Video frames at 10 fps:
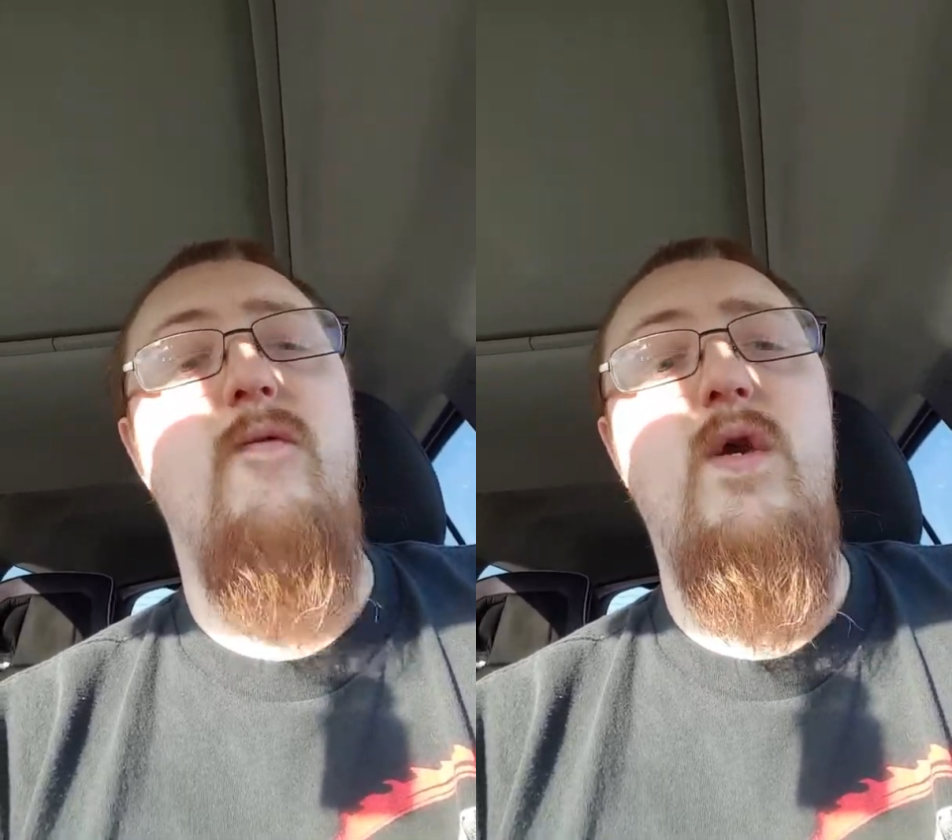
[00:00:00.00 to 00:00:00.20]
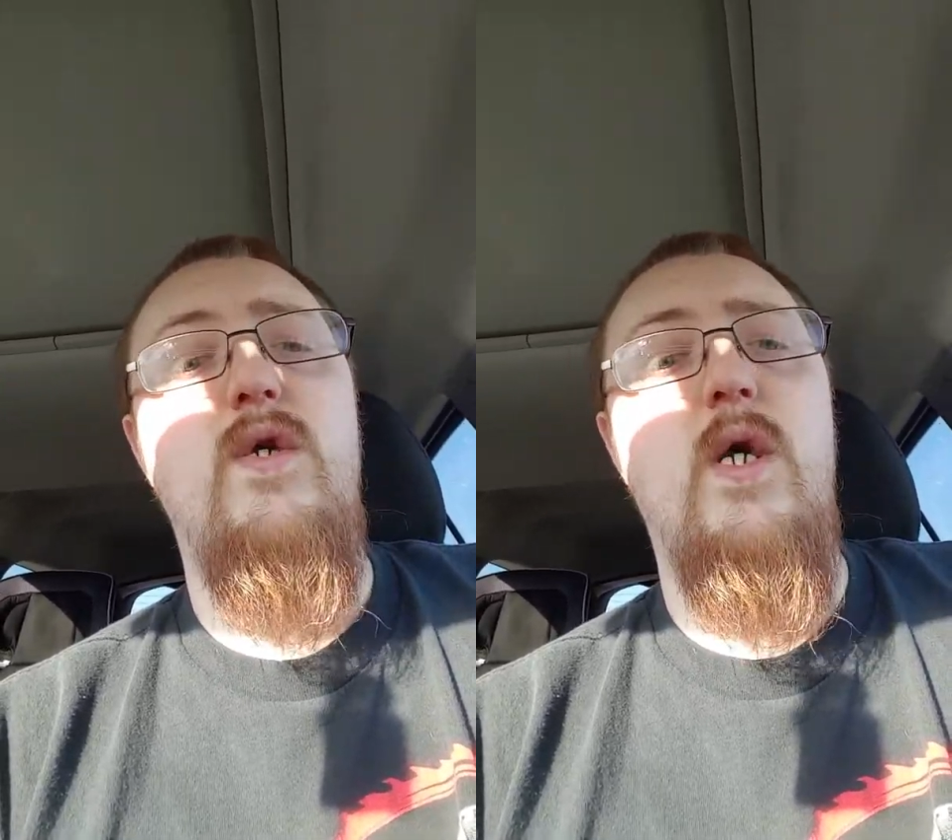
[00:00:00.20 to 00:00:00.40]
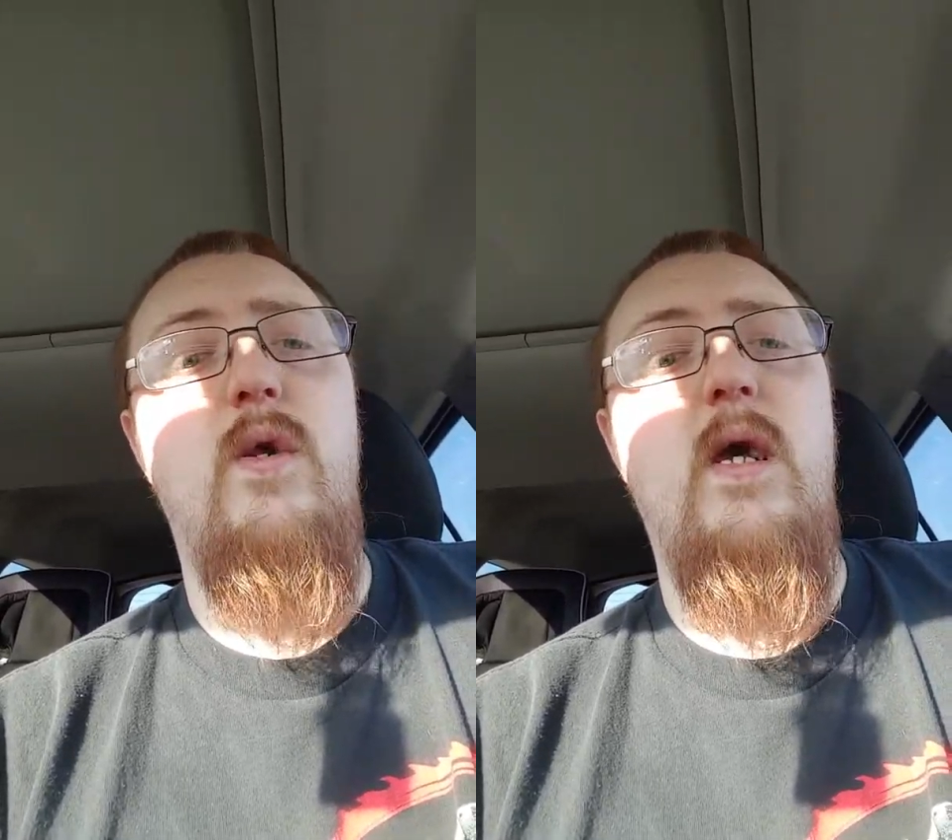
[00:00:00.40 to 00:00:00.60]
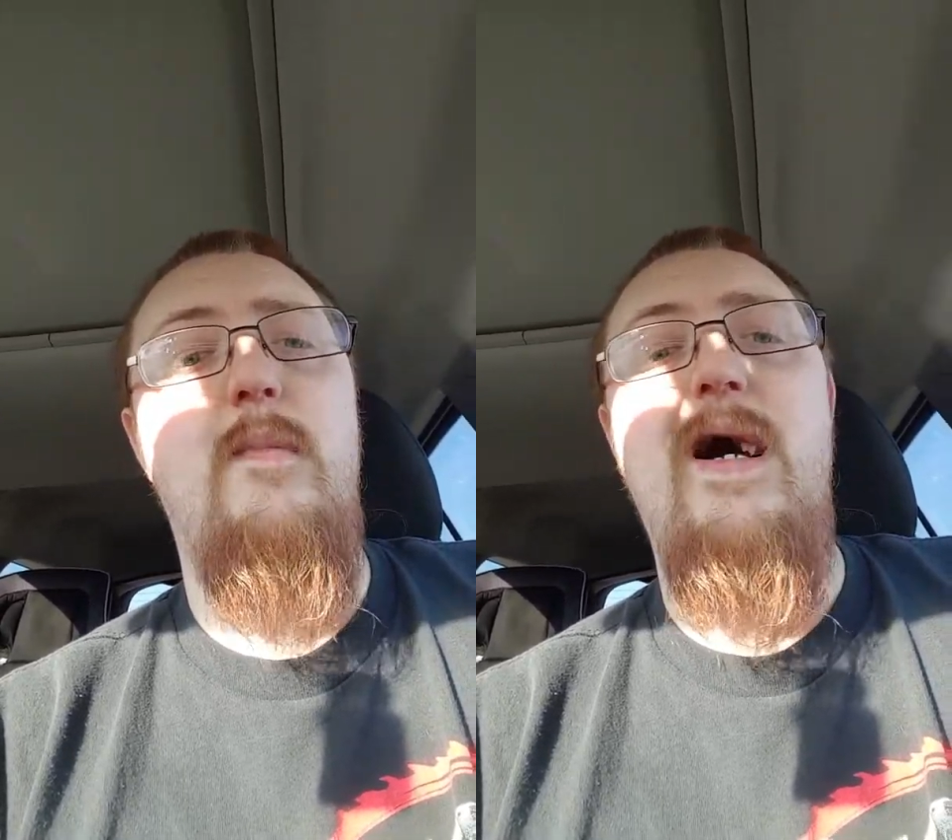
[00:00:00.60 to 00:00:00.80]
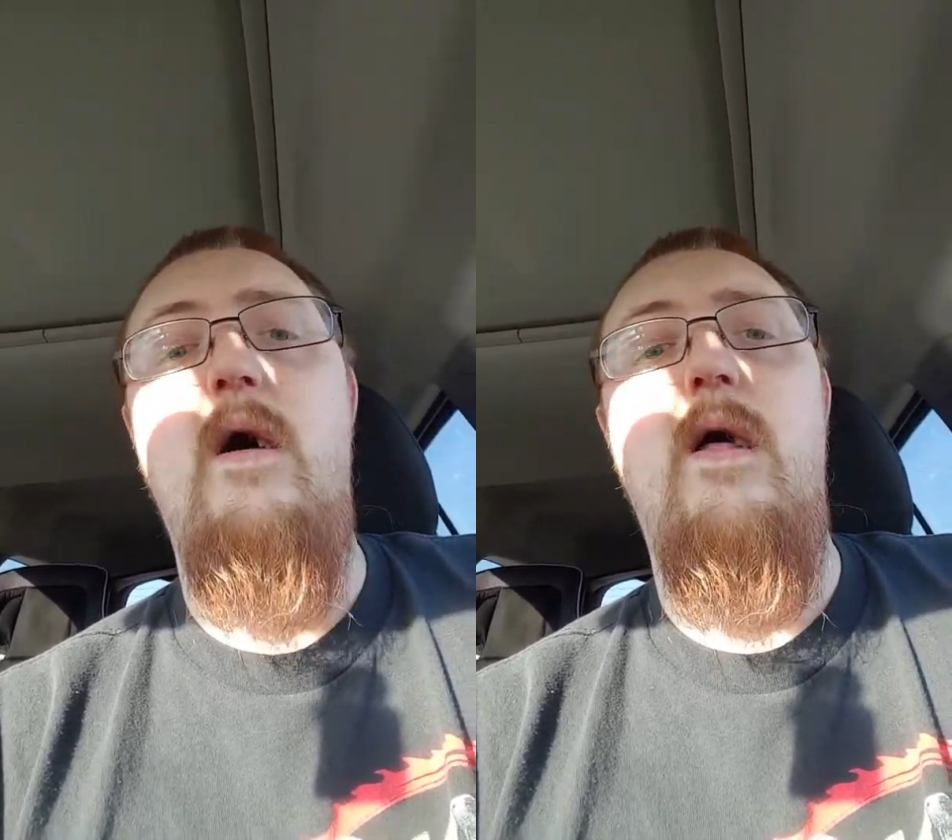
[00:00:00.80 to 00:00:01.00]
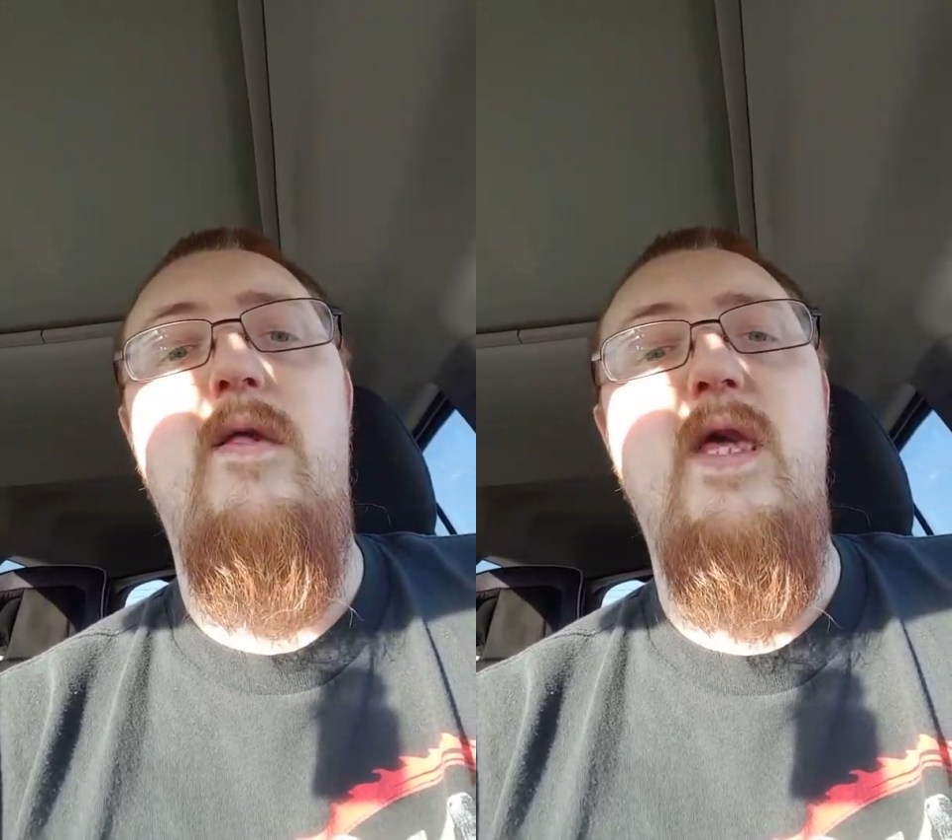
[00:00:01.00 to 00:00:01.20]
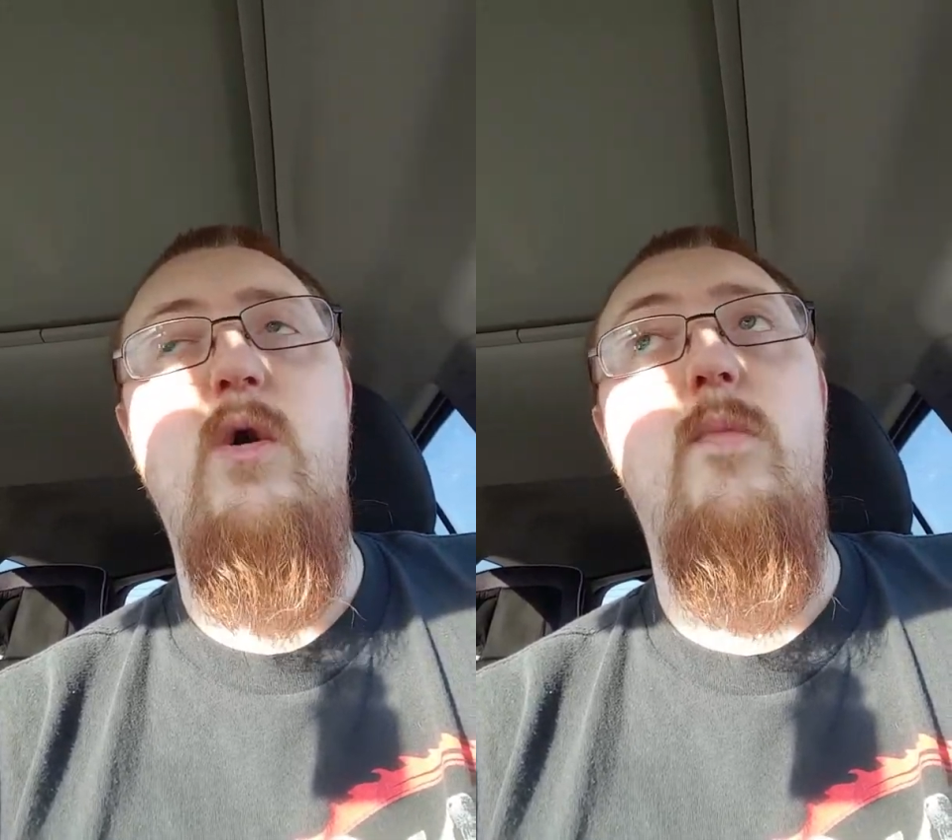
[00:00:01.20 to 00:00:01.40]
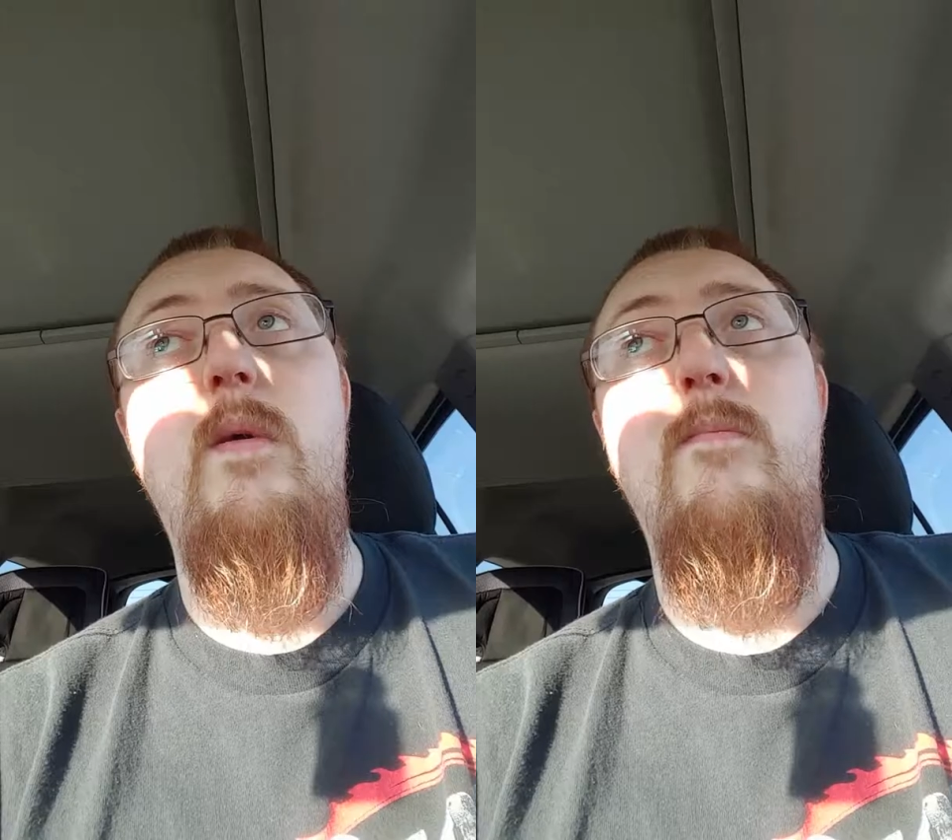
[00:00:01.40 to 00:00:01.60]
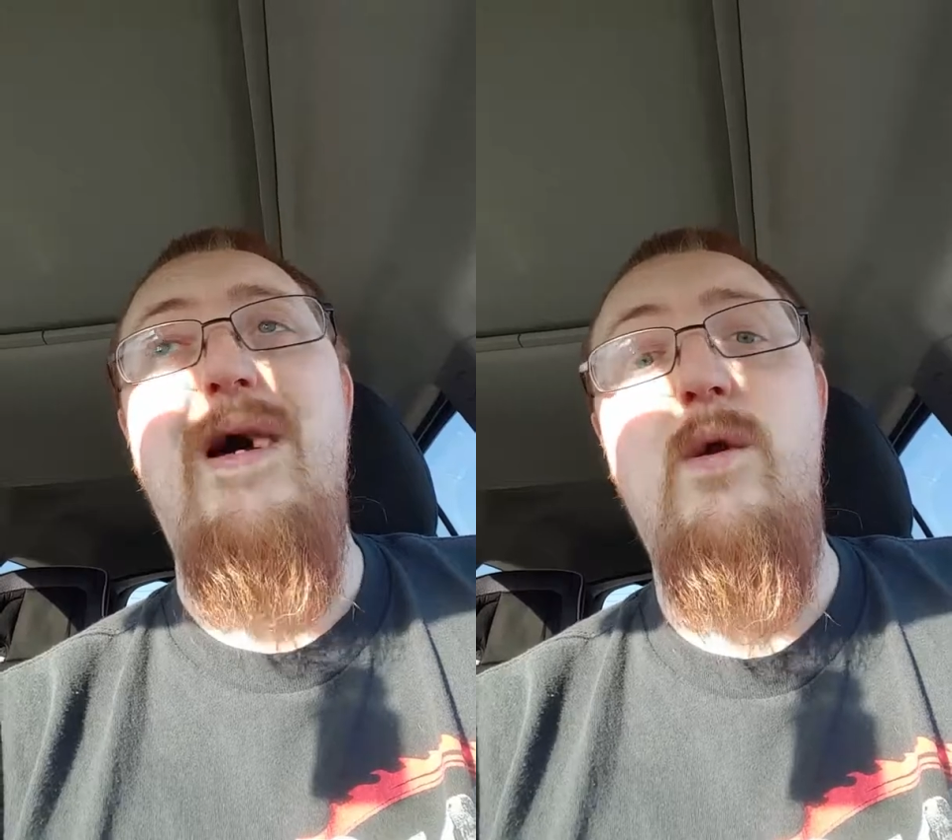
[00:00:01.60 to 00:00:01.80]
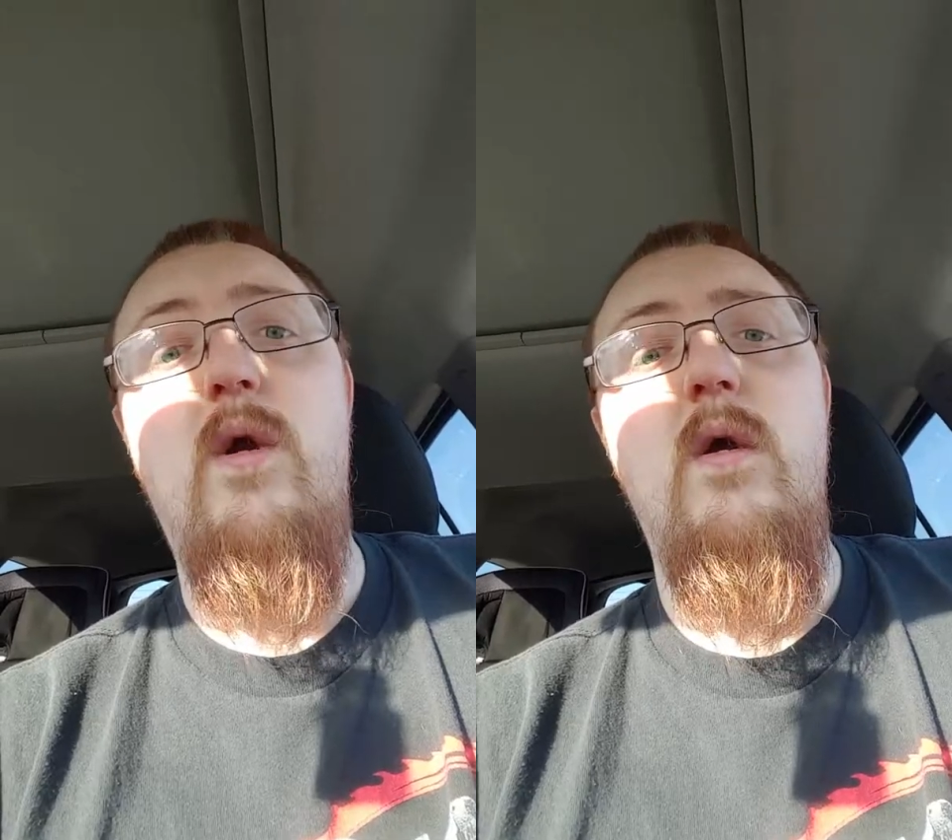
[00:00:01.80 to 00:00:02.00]
trivia show to come out, I think it would be
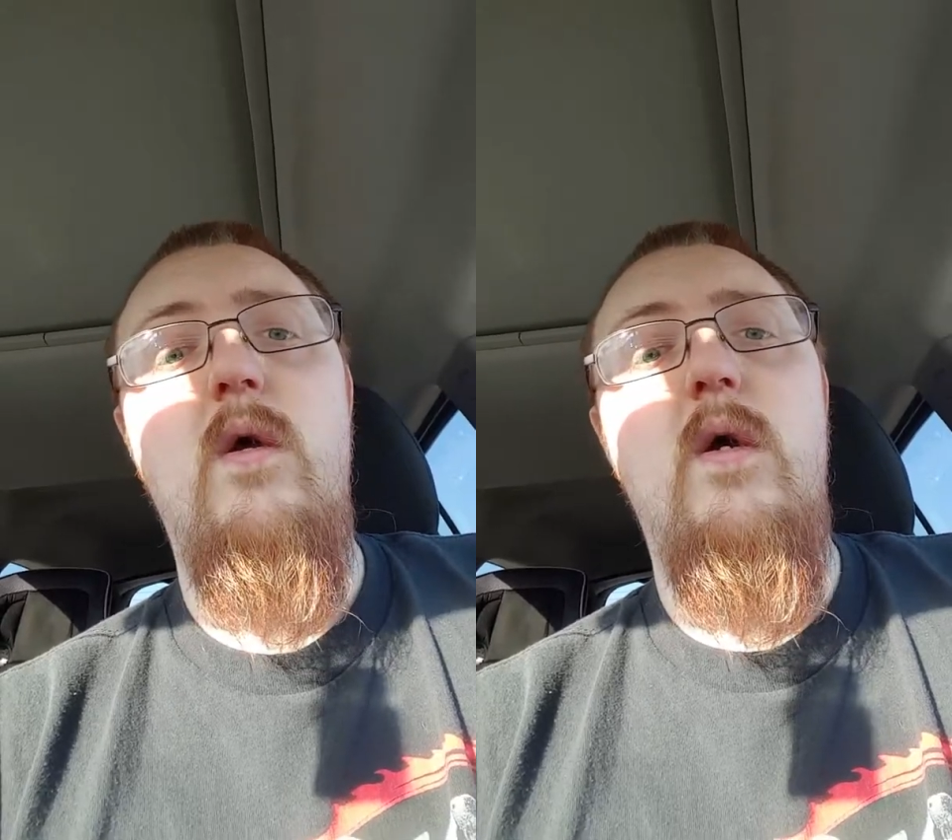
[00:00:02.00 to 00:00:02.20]
better